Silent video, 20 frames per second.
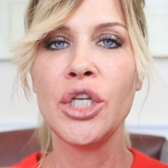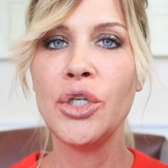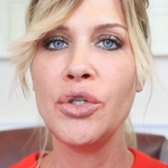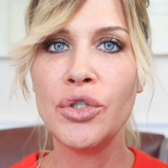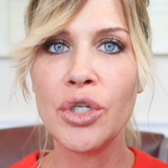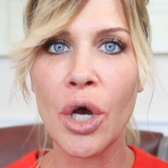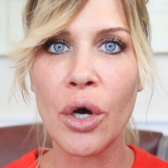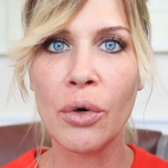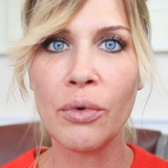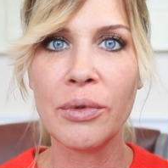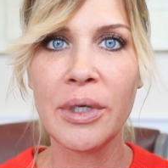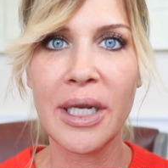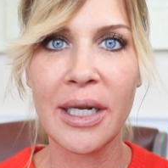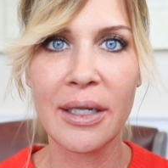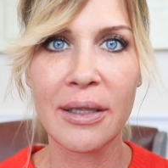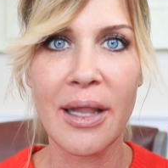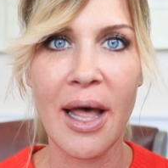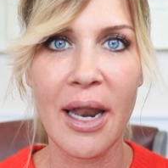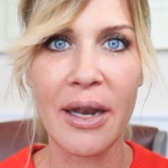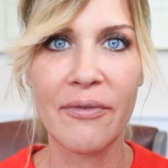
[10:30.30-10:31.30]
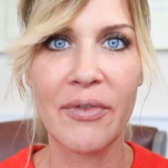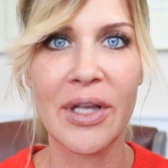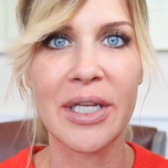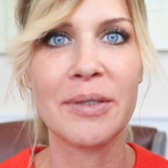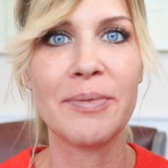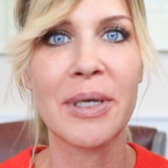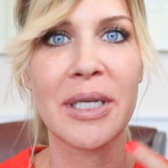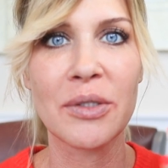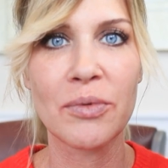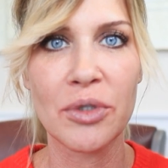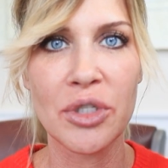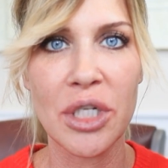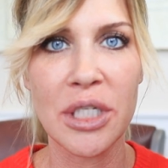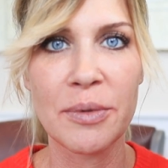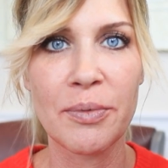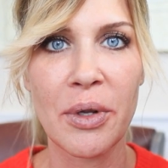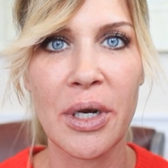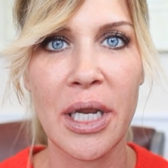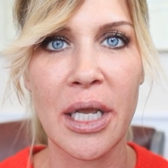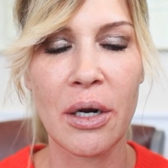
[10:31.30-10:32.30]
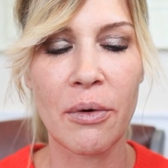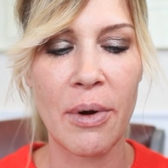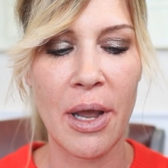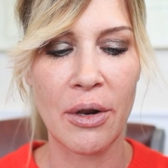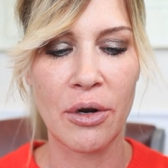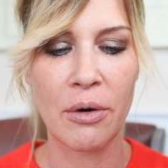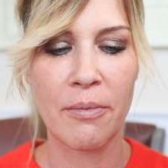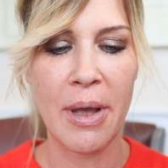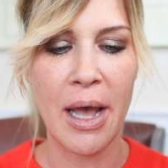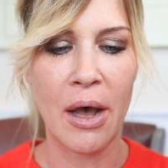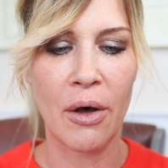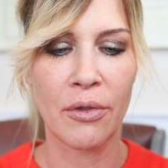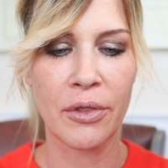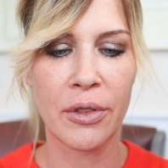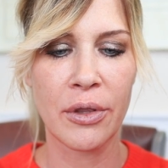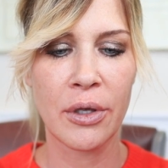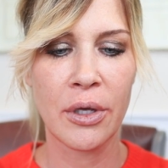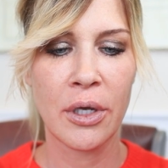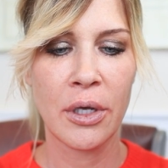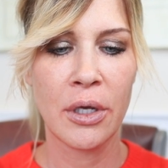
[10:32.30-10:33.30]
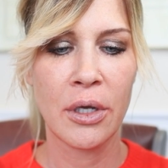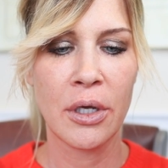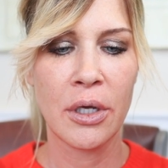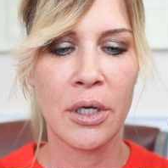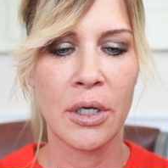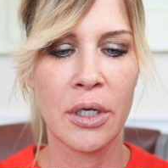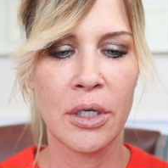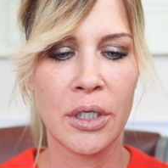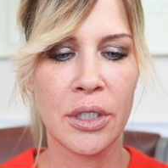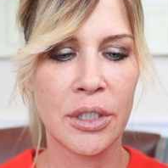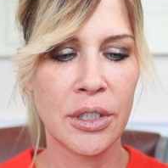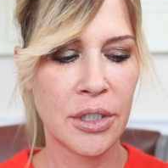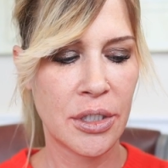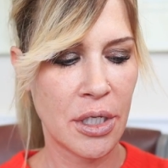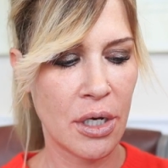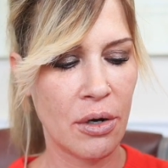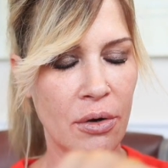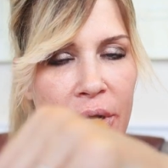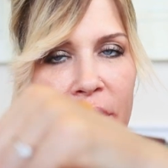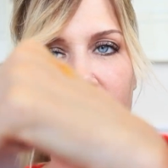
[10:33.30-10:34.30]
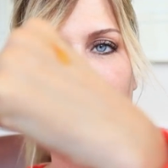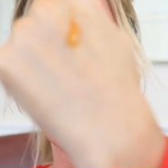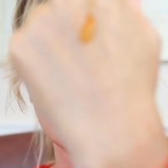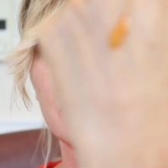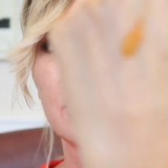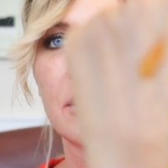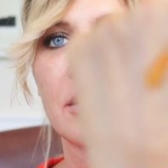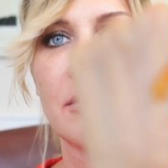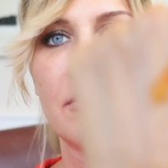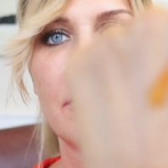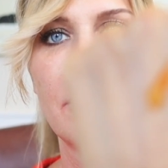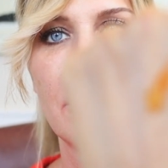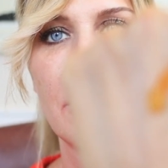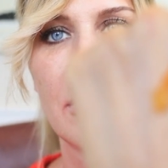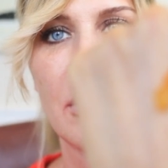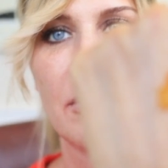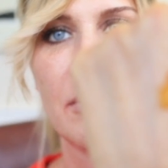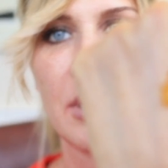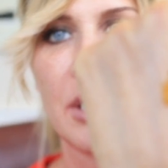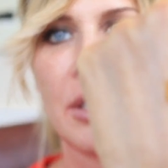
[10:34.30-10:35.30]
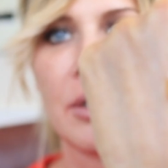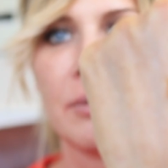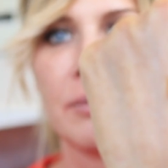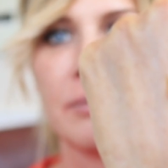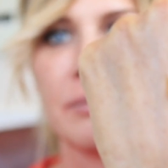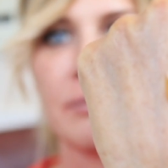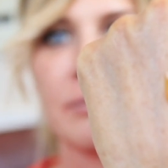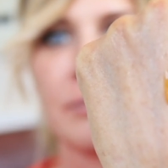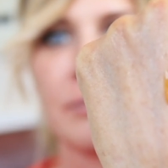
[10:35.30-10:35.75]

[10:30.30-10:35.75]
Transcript: You don't need a lot of this because we're just putting it around our mouth. So here's the Renew.